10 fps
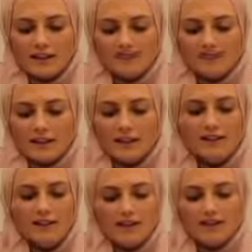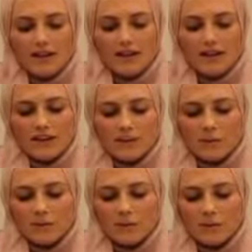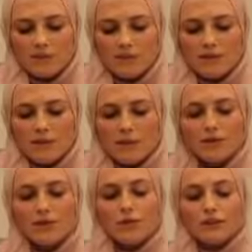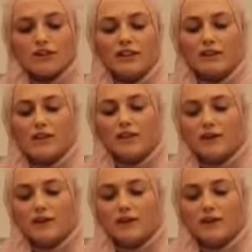into the faith a little bit more deeply. Now, of course,